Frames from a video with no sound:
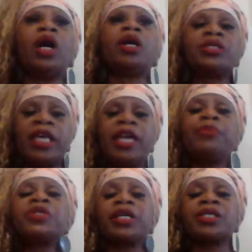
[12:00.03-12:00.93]
a
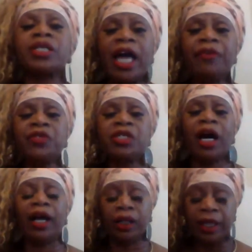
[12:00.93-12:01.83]
same-sex
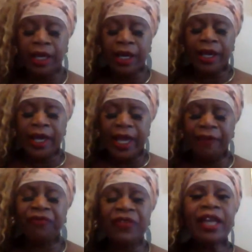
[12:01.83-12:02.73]
lifestyle.
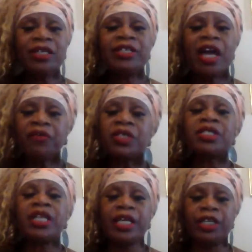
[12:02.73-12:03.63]
If that
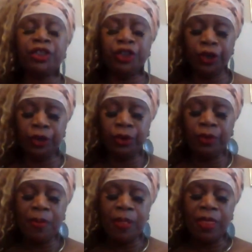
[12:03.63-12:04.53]
devastated you
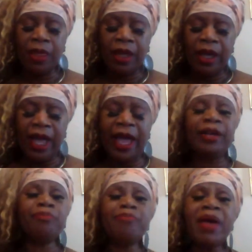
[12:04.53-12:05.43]

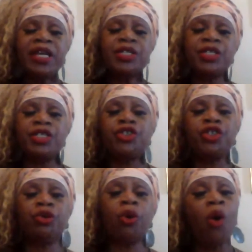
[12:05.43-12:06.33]
and menaces
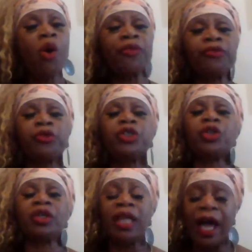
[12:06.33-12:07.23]
you all through
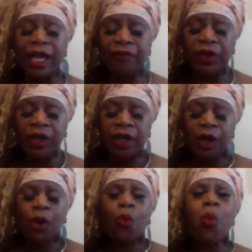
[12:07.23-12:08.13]
your life,
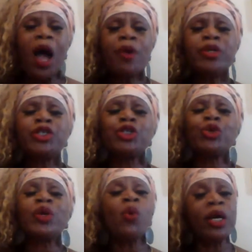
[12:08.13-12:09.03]
why would
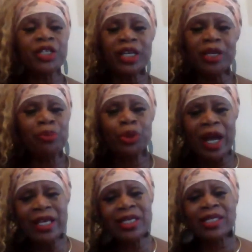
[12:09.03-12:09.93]
you want to
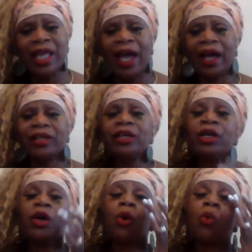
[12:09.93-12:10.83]
embrace that?
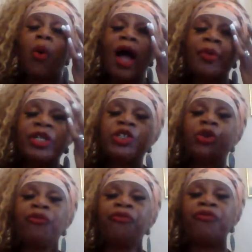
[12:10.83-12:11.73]
Why would
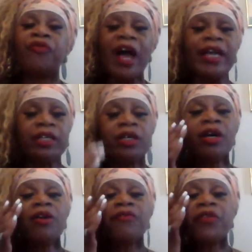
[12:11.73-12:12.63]
you fight
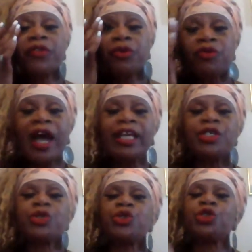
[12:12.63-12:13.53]
for the
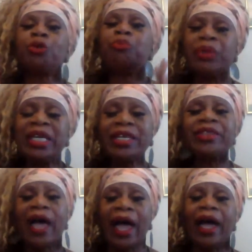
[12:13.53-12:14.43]
rights to be
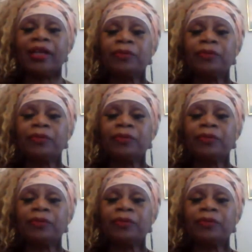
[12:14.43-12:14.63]
that?